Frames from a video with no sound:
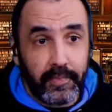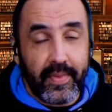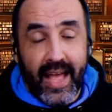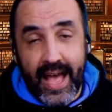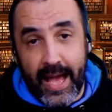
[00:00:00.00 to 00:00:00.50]

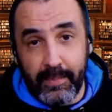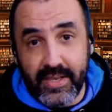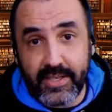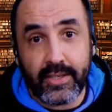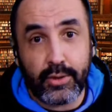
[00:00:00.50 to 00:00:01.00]

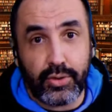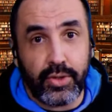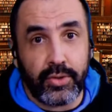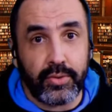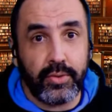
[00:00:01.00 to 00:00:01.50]
habits to
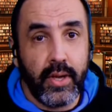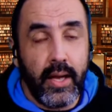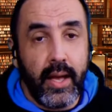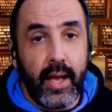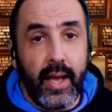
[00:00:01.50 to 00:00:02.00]
you,
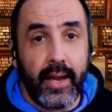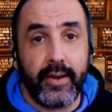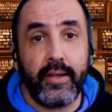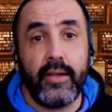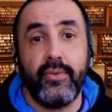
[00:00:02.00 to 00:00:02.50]
and
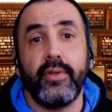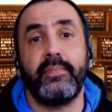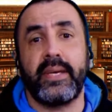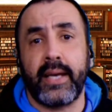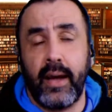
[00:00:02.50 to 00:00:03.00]
you will
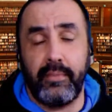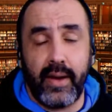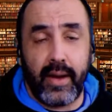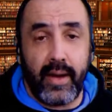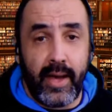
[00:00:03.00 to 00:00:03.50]
become
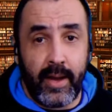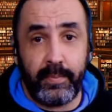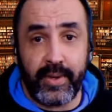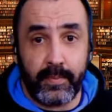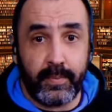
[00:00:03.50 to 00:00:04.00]
a
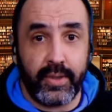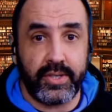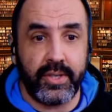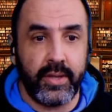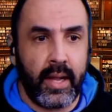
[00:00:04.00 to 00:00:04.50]
happier person.